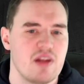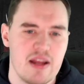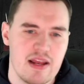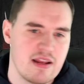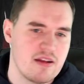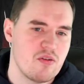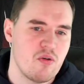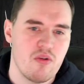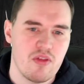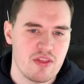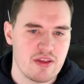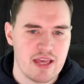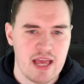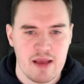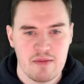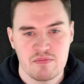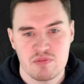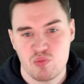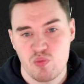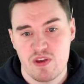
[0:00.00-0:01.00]
in all of the
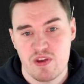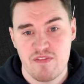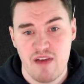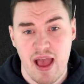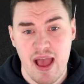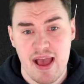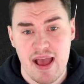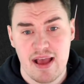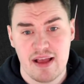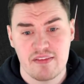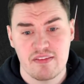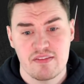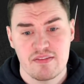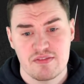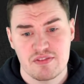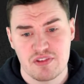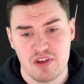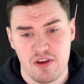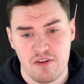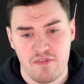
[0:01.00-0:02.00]
games we've had
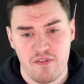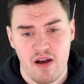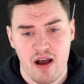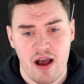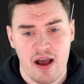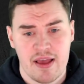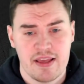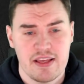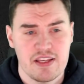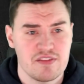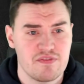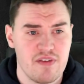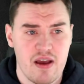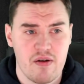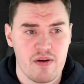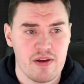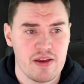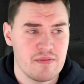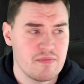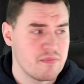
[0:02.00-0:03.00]
so far, he's
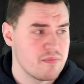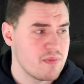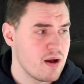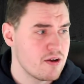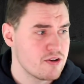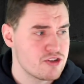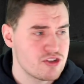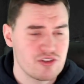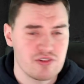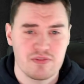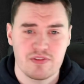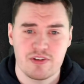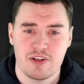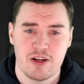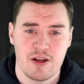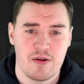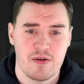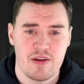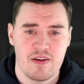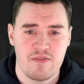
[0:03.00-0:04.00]
very much,
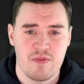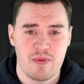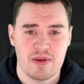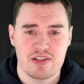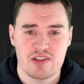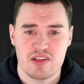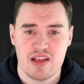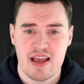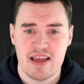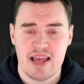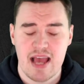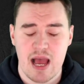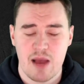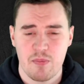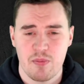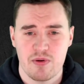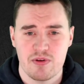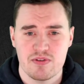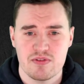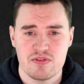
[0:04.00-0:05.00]
if a mistake
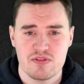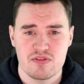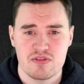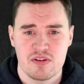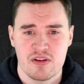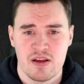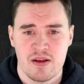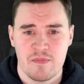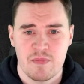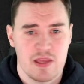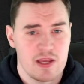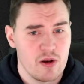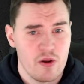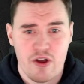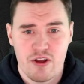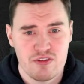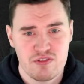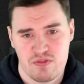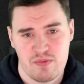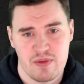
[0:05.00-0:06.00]
happens, he
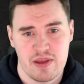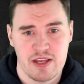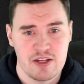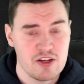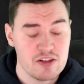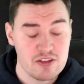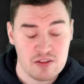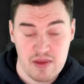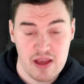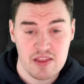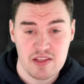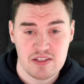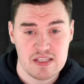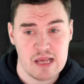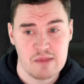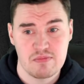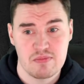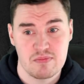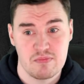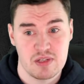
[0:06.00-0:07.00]
learns from it. He doesn't make the
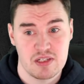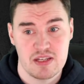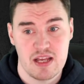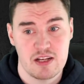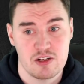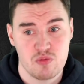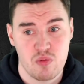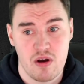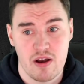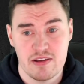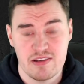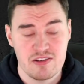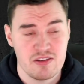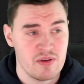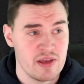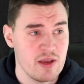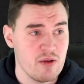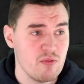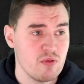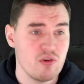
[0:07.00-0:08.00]
same mistake twice. So
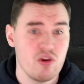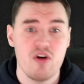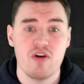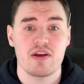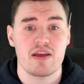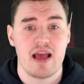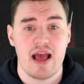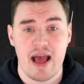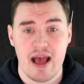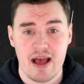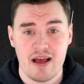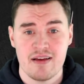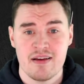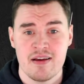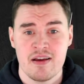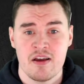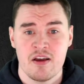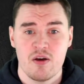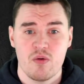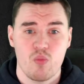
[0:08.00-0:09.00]
he'll look at
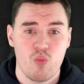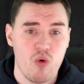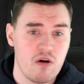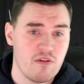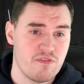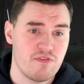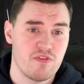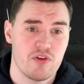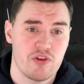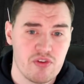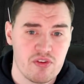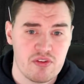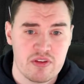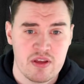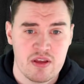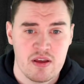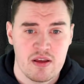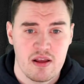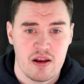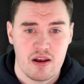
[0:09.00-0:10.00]
Watford
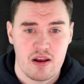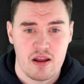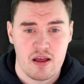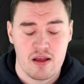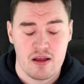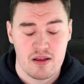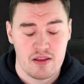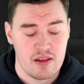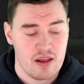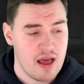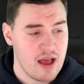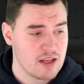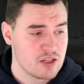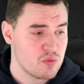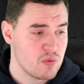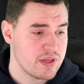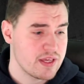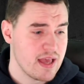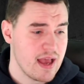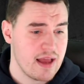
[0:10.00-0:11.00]
last
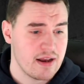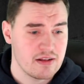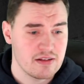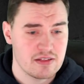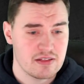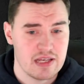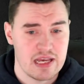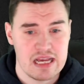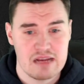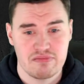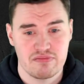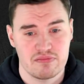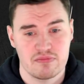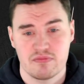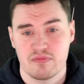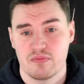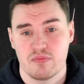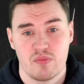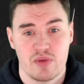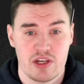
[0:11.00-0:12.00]
weekend and say,
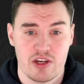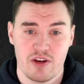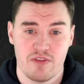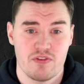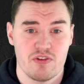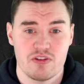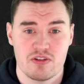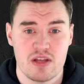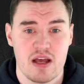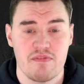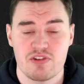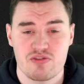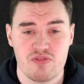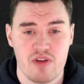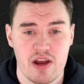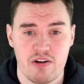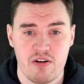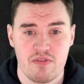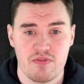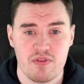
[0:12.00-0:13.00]
we could have used to have a
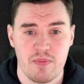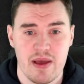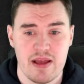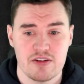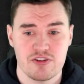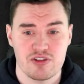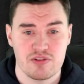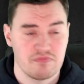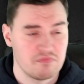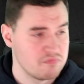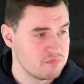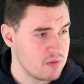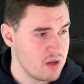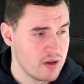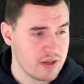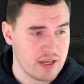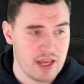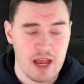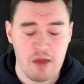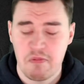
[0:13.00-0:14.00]
striker off the bench.
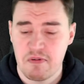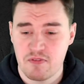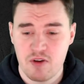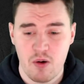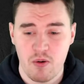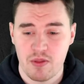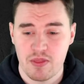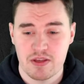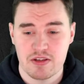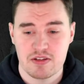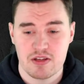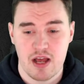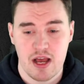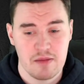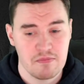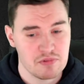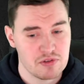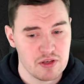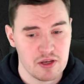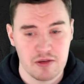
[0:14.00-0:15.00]
Okay, we've got one this
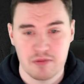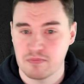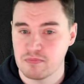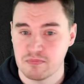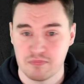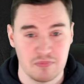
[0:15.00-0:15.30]
time, so